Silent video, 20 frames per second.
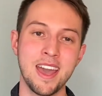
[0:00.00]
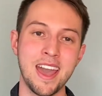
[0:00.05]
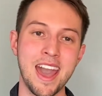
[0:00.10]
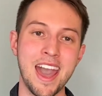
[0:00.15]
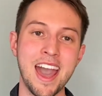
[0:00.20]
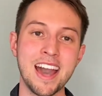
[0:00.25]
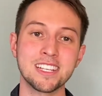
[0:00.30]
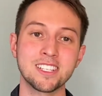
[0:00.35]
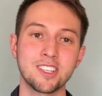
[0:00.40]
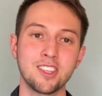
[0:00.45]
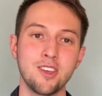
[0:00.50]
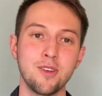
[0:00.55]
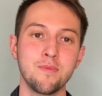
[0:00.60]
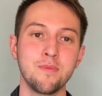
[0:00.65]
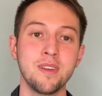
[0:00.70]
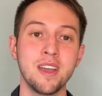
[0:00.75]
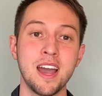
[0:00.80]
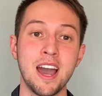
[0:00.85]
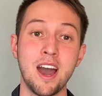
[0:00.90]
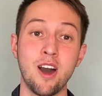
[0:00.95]
Ask
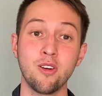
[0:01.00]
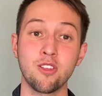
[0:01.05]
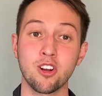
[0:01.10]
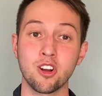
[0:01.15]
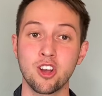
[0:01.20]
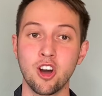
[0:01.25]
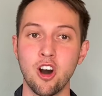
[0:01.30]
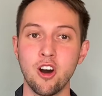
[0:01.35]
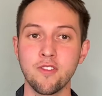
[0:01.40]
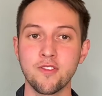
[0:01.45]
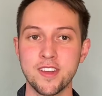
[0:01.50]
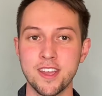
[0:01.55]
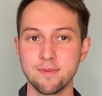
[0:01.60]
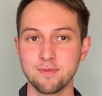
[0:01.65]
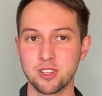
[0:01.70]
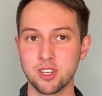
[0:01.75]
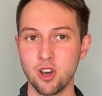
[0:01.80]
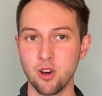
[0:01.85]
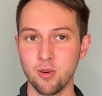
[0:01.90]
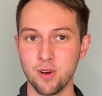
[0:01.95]
them how their golf
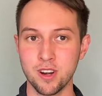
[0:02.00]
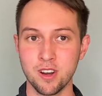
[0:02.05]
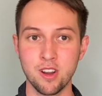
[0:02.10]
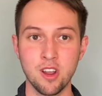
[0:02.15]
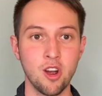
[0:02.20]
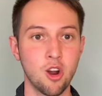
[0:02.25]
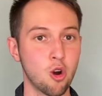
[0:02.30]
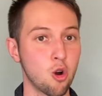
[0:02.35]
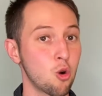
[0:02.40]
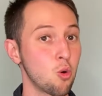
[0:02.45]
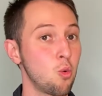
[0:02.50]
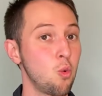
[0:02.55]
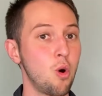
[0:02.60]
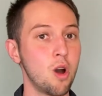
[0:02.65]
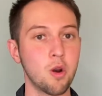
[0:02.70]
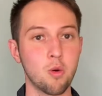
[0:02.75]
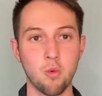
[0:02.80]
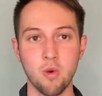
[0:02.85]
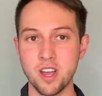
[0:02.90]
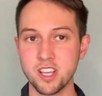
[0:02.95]
game's going, or
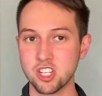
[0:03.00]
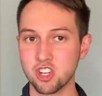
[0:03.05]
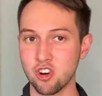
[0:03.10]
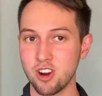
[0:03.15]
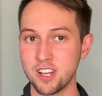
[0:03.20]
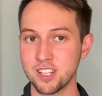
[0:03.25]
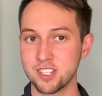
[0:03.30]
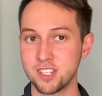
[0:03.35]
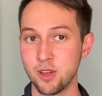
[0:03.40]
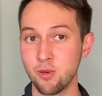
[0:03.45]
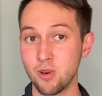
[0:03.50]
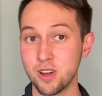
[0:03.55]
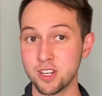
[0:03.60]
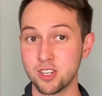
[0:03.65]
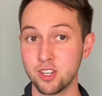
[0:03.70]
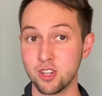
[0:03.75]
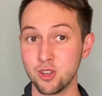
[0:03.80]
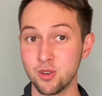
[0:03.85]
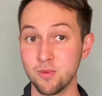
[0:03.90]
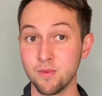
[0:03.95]
what restaurants they went
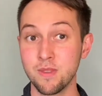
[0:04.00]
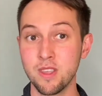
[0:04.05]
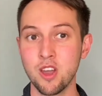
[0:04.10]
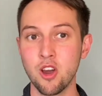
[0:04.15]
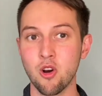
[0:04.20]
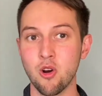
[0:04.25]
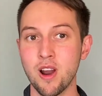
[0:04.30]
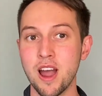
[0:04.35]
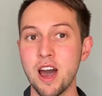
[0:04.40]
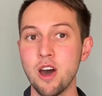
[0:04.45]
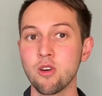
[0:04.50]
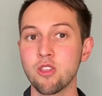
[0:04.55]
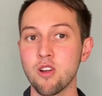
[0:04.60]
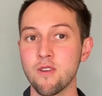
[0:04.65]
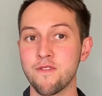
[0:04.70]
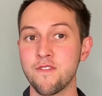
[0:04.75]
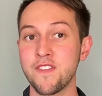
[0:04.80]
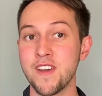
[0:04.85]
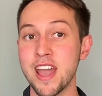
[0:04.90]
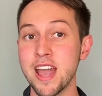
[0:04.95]
to, or how their
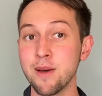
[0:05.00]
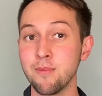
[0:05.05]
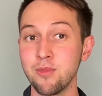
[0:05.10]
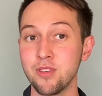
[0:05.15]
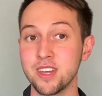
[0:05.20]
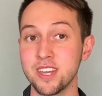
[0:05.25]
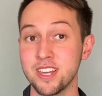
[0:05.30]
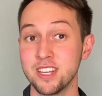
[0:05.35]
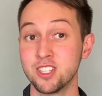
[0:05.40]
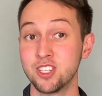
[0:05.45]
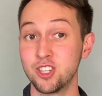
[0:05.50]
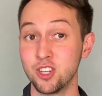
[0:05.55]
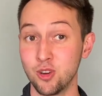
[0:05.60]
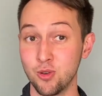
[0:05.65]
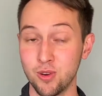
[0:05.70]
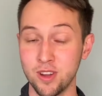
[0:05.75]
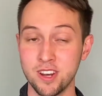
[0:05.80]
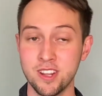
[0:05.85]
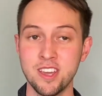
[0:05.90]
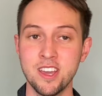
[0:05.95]
family is
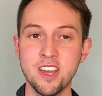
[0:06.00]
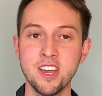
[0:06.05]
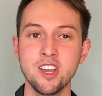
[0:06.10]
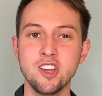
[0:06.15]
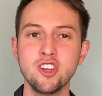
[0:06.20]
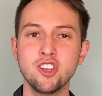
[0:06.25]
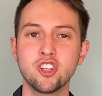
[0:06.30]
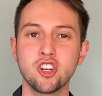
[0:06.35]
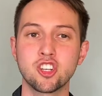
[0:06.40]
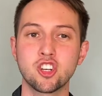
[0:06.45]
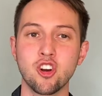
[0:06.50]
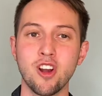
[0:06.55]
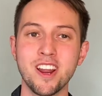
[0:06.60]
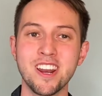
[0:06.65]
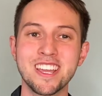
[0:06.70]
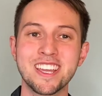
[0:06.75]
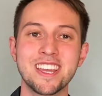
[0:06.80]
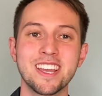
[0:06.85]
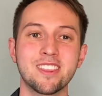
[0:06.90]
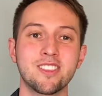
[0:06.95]
doing. You should try
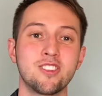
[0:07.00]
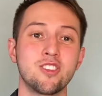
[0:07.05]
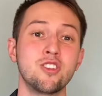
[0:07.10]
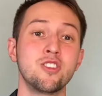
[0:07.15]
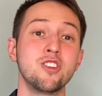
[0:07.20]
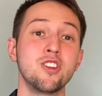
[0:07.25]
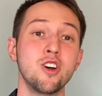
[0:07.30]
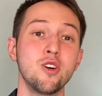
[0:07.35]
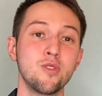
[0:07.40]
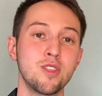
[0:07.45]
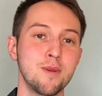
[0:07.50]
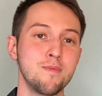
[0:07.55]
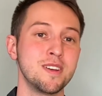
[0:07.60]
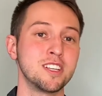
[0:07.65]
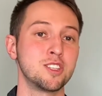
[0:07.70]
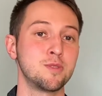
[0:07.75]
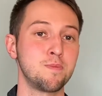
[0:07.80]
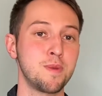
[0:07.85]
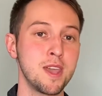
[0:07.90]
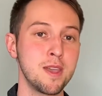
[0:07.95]
to get to know them
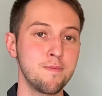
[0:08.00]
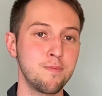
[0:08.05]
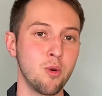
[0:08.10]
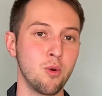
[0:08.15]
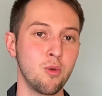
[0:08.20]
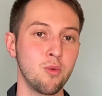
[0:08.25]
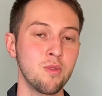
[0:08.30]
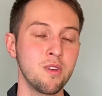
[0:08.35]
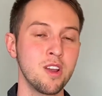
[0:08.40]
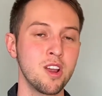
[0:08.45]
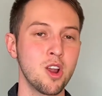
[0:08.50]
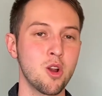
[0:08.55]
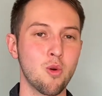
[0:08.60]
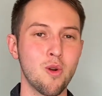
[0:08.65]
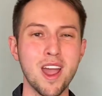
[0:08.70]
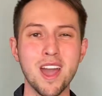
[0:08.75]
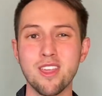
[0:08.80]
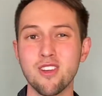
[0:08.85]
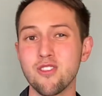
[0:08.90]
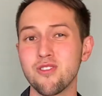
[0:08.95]
as people
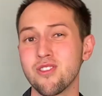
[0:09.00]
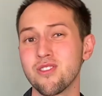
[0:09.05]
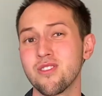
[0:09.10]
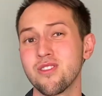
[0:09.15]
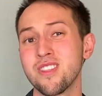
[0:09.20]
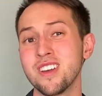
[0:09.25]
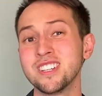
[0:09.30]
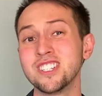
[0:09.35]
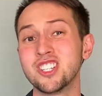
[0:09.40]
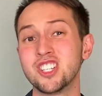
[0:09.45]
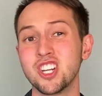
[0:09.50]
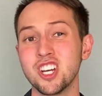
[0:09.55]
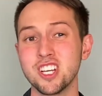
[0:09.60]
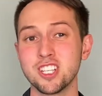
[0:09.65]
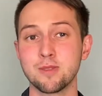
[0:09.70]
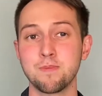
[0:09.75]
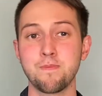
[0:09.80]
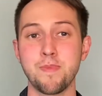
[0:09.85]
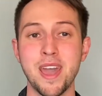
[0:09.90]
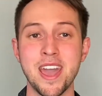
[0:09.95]
rather than
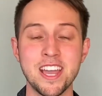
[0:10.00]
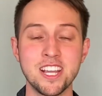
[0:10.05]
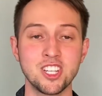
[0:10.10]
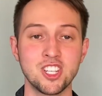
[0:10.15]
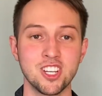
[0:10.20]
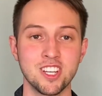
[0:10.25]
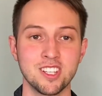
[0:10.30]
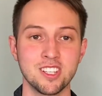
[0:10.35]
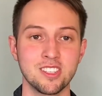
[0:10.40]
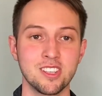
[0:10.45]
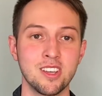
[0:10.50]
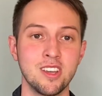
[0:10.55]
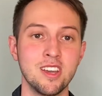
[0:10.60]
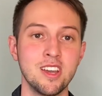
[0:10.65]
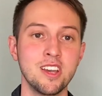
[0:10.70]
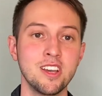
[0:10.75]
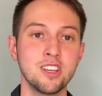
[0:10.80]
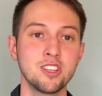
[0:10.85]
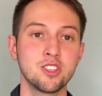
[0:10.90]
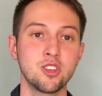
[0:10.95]
just patients.
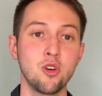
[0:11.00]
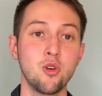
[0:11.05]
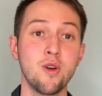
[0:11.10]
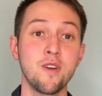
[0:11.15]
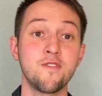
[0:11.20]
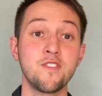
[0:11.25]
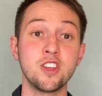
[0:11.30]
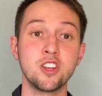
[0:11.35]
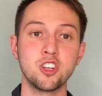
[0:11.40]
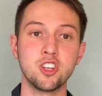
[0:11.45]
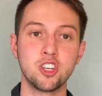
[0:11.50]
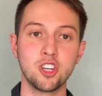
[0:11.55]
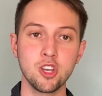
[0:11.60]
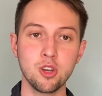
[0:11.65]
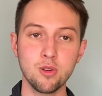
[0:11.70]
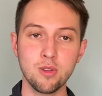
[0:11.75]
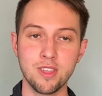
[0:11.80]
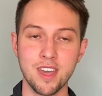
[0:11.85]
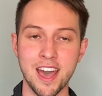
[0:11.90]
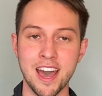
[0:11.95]
So if you
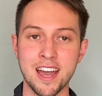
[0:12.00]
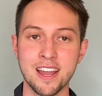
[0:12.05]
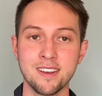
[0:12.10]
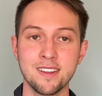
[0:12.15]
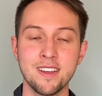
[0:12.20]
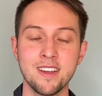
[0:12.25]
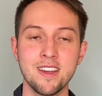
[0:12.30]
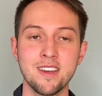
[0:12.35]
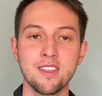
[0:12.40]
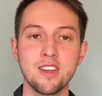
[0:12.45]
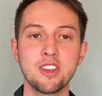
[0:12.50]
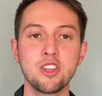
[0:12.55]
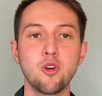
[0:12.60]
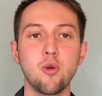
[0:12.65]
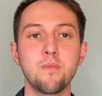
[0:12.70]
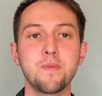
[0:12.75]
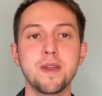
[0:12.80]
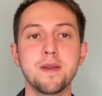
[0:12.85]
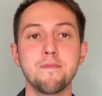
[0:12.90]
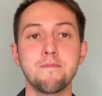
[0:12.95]
do that, then you'll
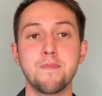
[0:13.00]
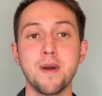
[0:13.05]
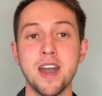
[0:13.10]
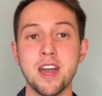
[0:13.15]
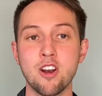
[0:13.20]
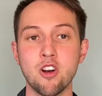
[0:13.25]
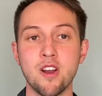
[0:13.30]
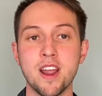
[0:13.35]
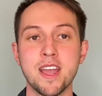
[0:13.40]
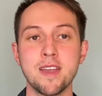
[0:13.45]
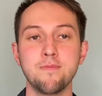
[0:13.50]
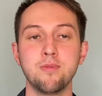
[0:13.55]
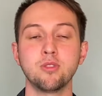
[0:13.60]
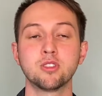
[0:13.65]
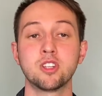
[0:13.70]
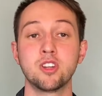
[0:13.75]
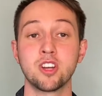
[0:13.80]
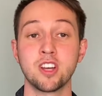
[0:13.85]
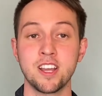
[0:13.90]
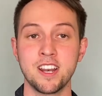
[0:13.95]
be better able
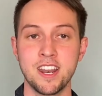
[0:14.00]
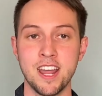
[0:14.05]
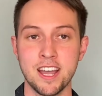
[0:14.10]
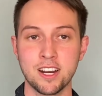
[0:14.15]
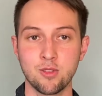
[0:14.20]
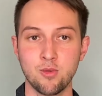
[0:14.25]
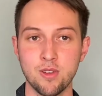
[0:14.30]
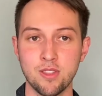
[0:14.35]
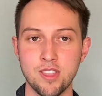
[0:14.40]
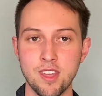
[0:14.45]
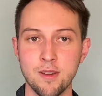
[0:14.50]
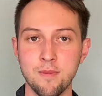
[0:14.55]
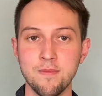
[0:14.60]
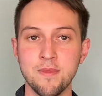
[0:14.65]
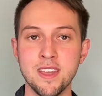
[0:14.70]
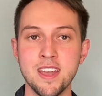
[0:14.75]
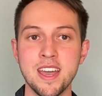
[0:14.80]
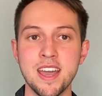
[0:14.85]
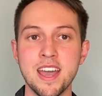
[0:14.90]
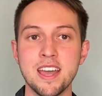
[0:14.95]
to connect with them,
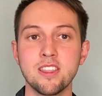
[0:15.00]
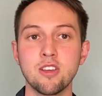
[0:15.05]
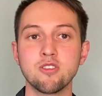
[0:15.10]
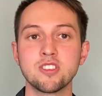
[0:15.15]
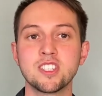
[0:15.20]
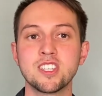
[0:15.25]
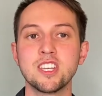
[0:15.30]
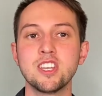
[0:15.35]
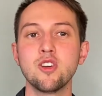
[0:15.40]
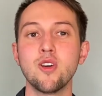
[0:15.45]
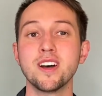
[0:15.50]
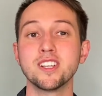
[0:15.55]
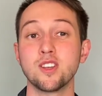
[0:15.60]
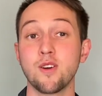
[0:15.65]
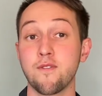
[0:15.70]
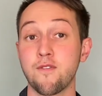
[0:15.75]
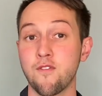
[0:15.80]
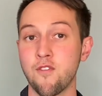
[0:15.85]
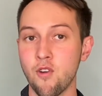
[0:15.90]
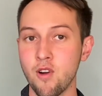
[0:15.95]
and they'll see you as
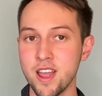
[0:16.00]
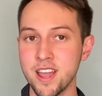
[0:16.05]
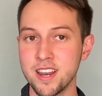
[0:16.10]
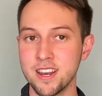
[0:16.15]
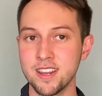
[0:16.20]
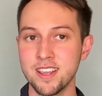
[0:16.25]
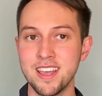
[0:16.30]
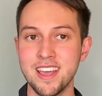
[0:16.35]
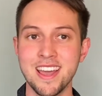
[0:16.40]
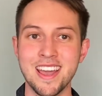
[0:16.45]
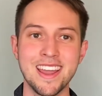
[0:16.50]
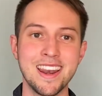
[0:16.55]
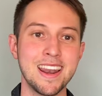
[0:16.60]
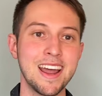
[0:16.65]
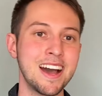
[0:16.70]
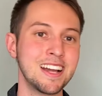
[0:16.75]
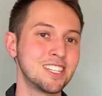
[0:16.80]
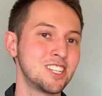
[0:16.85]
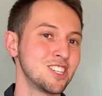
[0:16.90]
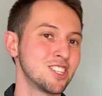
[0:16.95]
a friend and
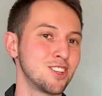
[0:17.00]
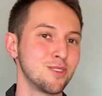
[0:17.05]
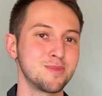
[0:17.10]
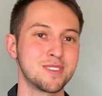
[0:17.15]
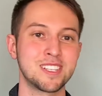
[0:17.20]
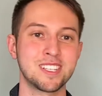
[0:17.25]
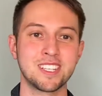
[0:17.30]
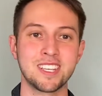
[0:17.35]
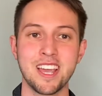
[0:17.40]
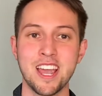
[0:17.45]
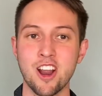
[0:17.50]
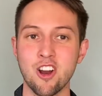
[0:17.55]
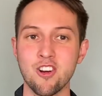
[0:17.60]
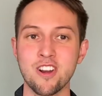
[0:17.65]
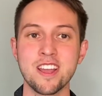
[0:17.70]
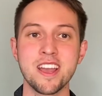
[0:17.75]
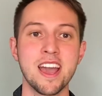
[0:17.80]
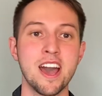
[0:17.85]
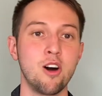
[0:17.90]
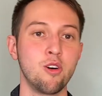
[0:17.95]
not just some
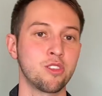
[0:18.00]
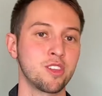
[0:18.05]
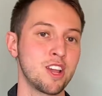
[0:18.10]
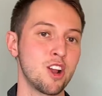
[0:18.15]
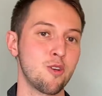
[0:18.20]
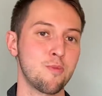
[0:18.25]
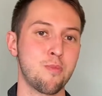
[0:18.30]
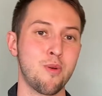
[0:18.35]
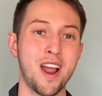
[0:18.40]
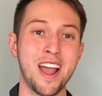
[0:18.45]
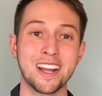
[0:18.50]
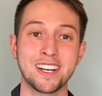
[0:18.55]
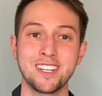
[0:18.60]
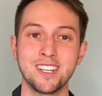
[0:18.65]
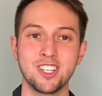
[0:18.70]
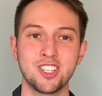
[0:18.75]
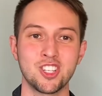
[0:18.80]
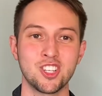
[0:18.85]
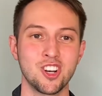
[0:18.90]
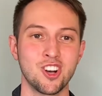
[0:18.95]
scary healthcare
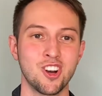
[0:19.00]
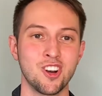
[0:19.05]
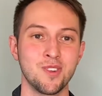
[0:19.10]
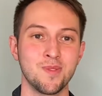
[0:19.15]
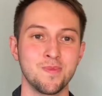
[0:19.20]
practitioner.